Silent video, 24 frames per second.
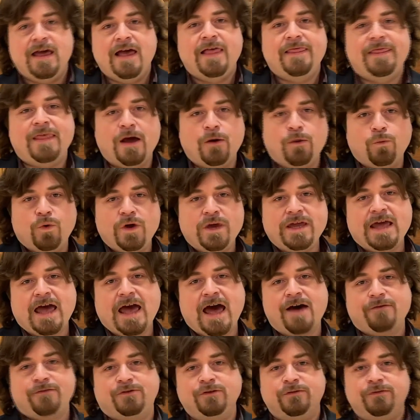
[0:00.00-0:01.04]
that we
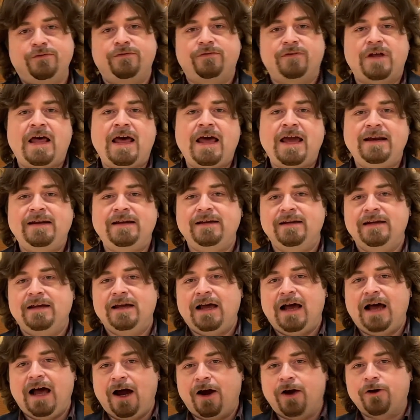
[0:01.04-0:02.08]
have to find
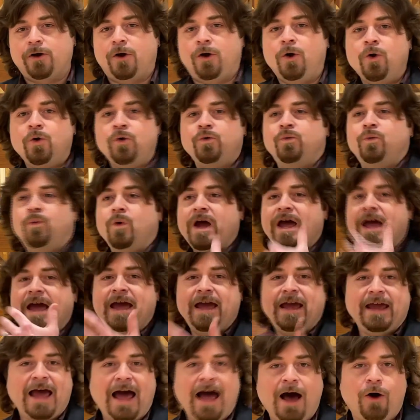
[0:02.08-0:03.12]
our own
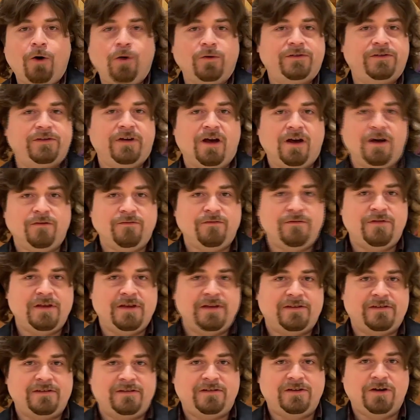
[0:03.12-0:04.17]
way out of
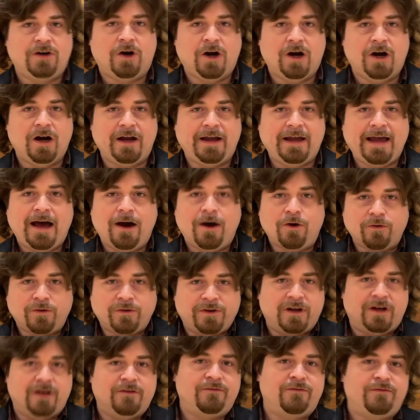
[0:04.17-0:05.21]
this dark, out
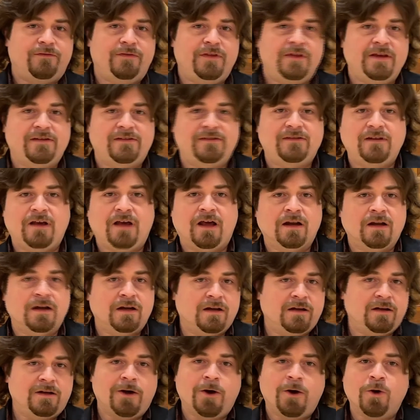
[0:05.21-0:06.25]
of this
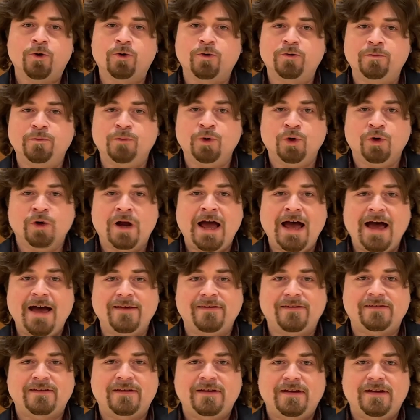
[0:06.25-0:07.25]
unknown morass.